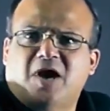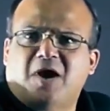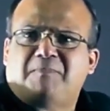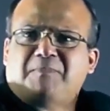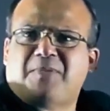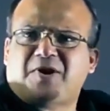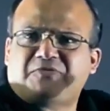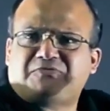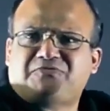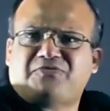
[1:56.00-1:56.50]
a
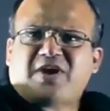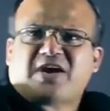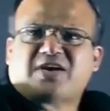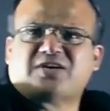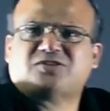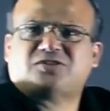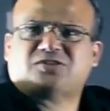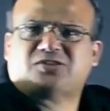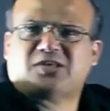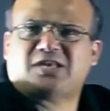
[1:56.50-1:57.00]

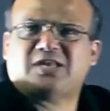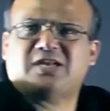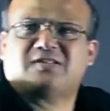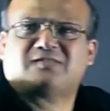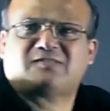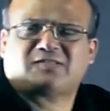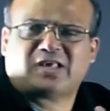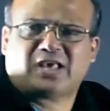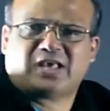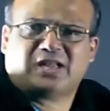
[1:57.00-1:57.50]
perfect steel
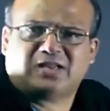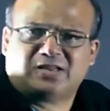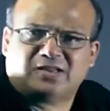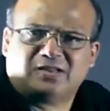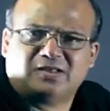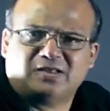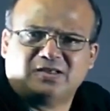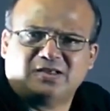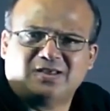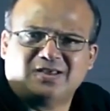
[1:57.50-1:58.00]
scale
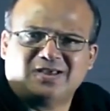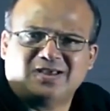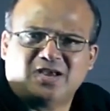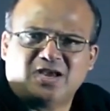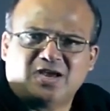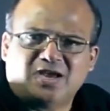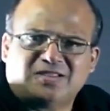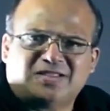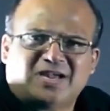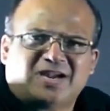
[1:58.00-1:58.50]

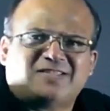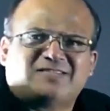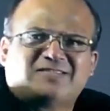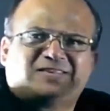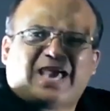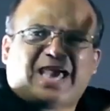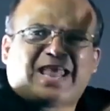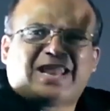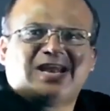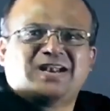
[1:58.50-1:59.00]
that is
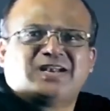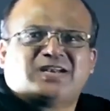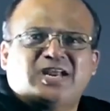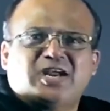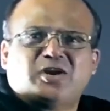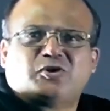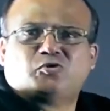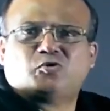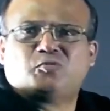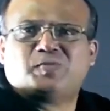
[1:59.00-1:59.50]

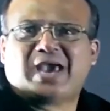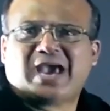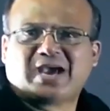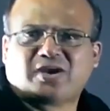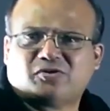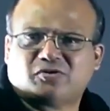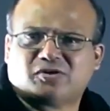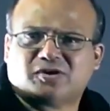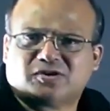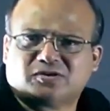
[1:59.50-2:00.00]
guaranteed to be
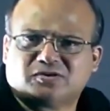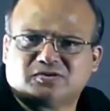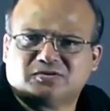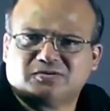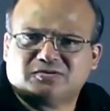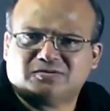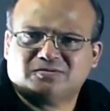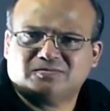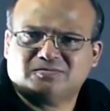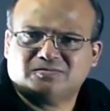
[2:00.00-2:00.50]
accurate.
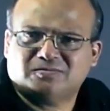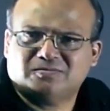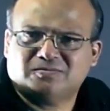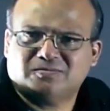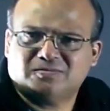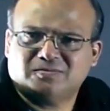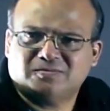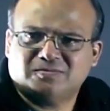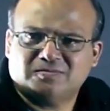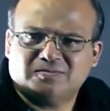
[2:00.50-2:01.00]

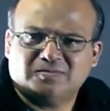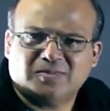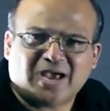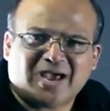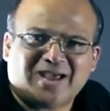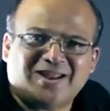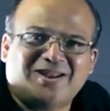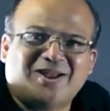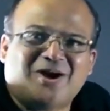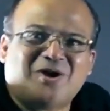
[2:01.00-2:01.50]

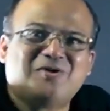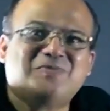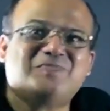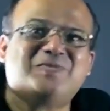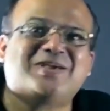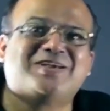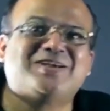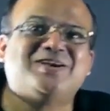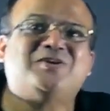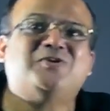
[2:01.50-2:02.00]
And now you
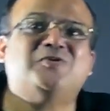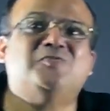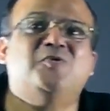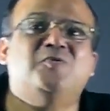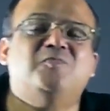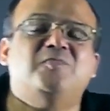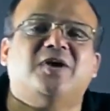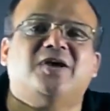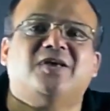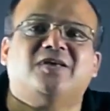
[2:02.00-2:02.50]
bring it to
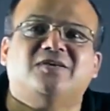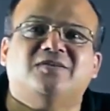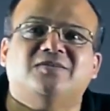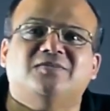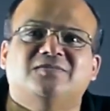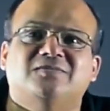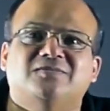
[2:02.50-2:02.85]
Mumbai